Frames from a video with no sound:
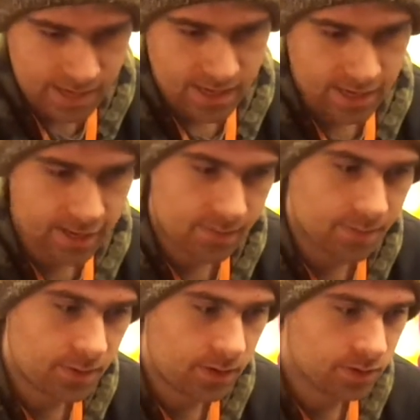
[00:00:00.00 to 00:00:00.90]
Anime
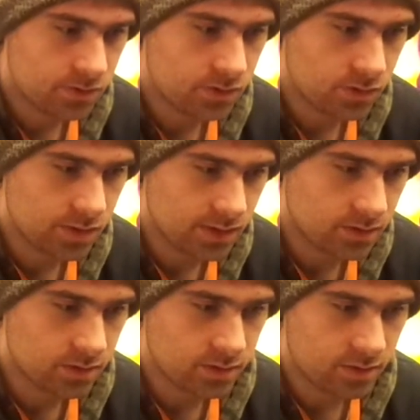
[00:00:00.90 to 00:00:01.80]
Boston
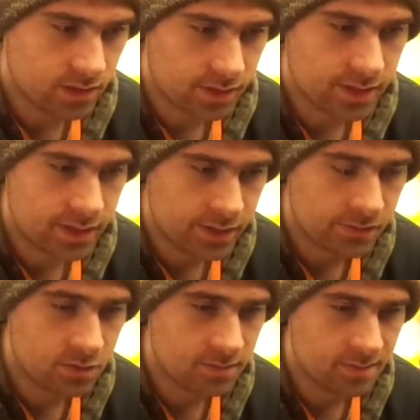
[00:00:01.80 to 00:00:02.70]
2016
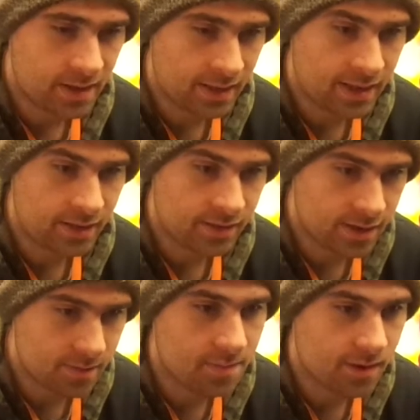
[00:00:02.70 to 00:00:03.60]
will be my last
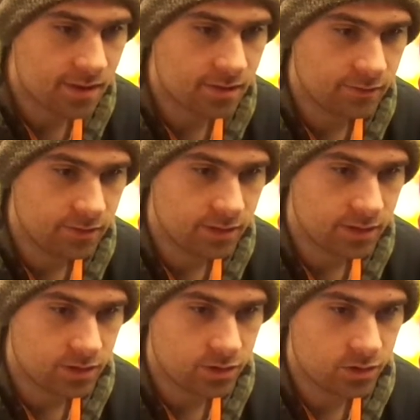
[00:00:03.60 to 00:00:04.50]
Anime Boston
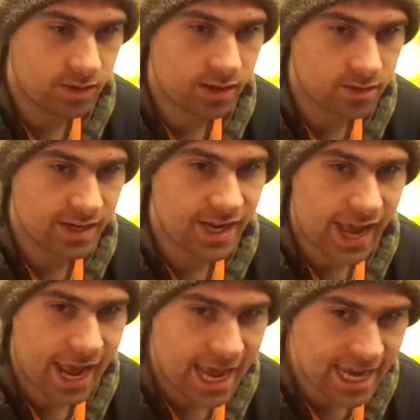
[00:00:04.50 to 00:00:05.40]
until
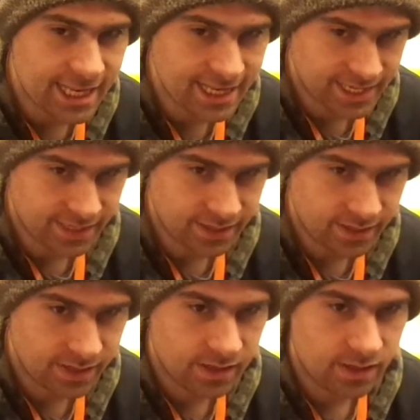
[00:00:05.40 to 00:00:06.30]
2018,
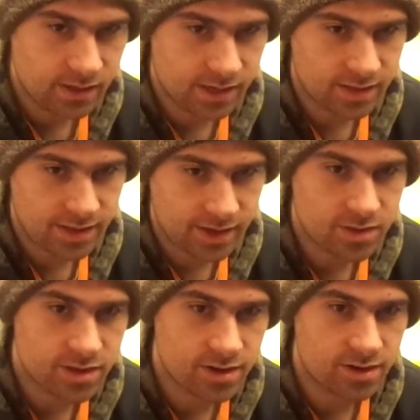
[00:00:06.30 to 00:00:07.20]
because
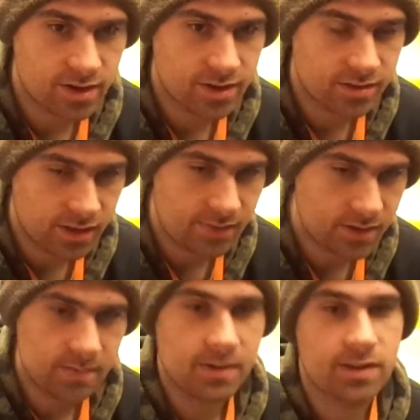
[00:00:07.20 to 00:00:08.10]
next year, instead of
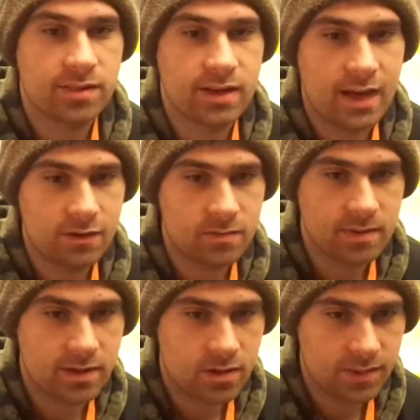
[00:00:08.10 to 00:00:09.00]
Anime Boston, I will be
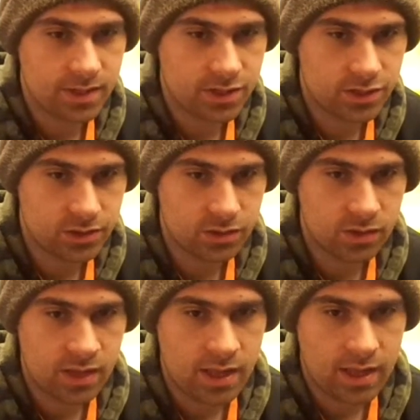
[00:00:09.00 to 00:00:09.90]
going to
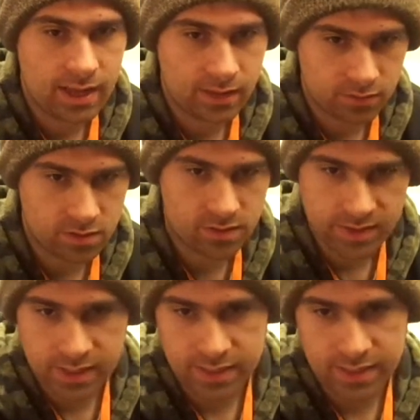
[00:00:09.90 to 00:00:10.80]
Anthro New
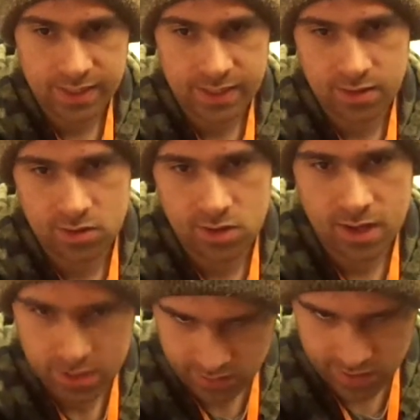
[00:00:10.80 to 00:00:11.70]
England in
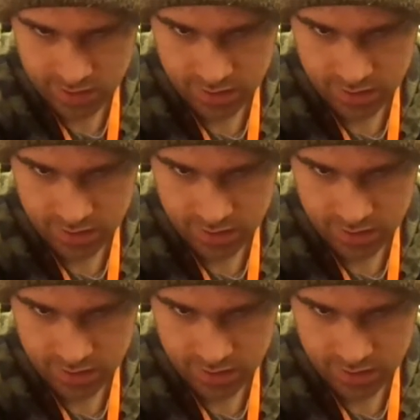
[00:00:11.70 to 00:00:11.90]
January.